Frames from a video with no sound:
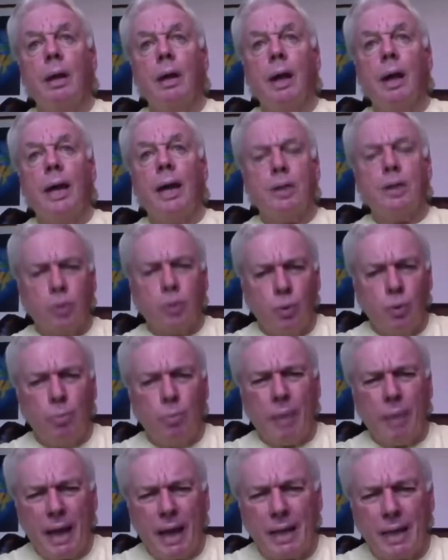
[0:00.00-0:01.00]
And it's all
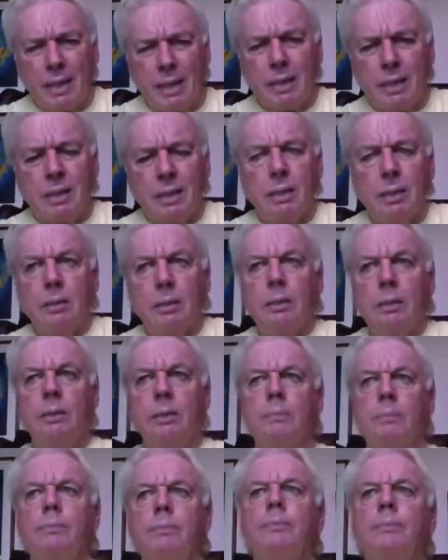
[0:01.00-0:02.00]
based
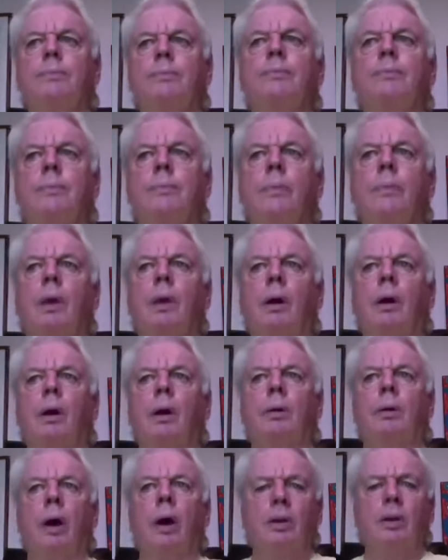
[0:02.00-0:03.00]

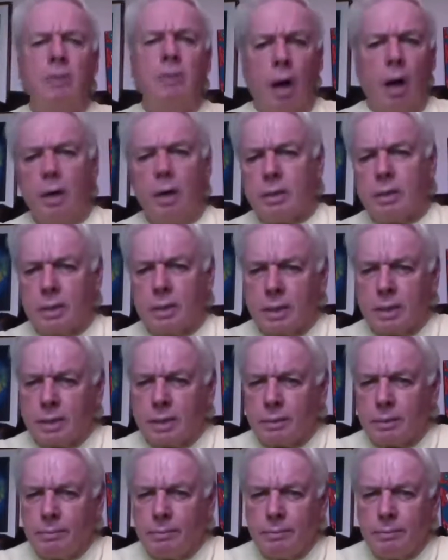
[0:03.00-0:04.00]
on
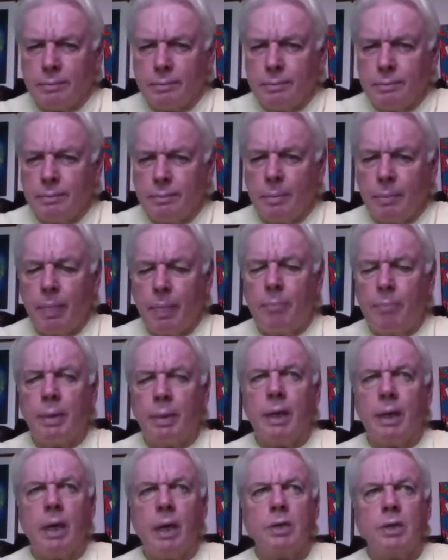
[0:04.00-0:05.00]
narcissism,
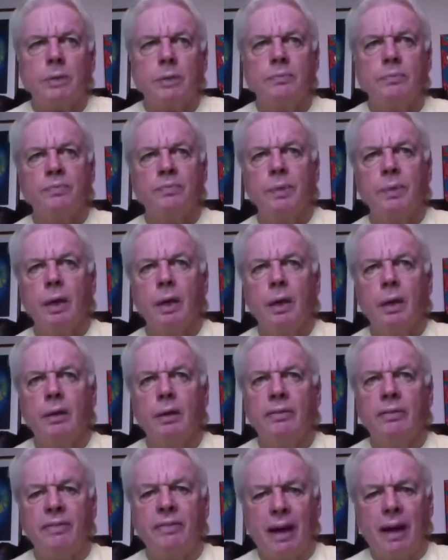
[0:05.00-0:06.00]
because
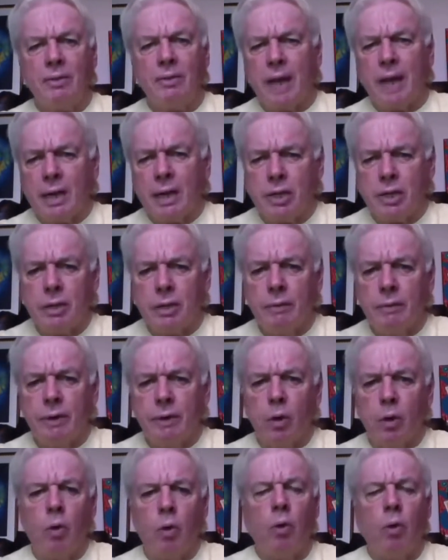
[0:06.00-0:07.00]
the foundation of
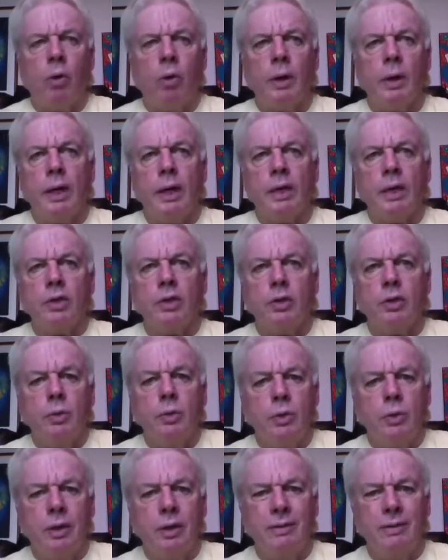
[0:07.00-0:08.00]
it all is
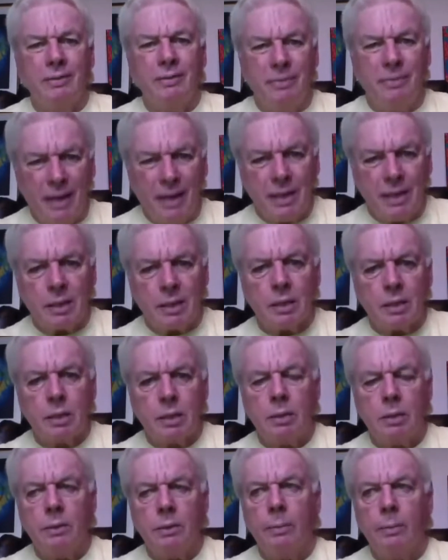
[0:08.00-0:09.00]
to
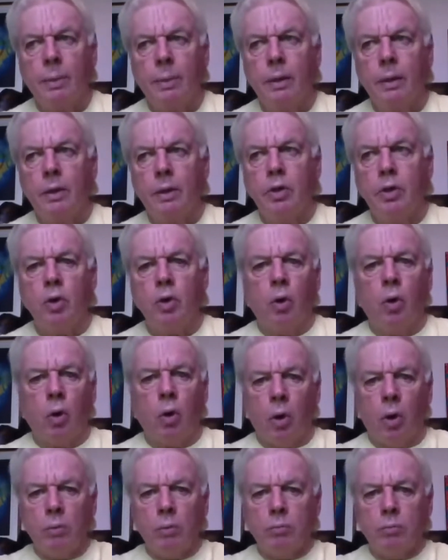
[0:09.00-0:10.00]
convince
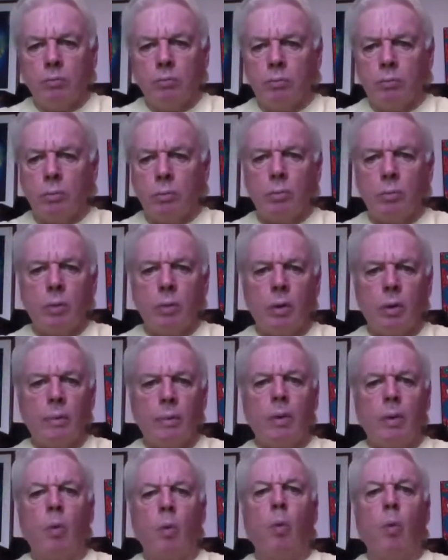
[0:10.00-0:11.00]
your
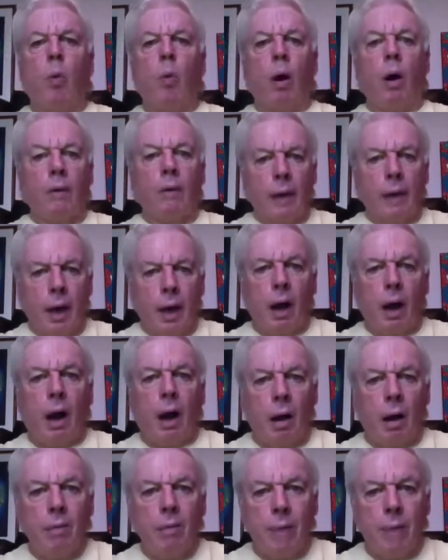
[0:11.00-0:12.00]
warrior
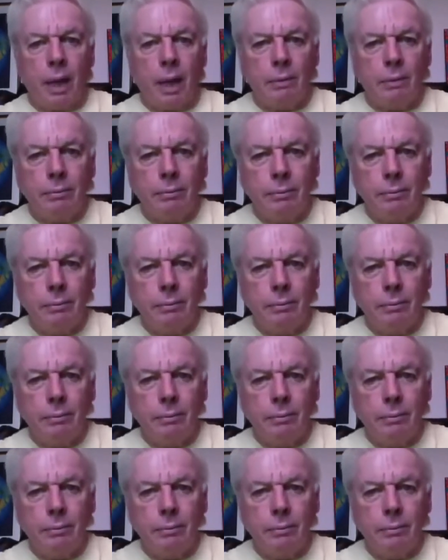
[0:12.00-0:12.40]
army,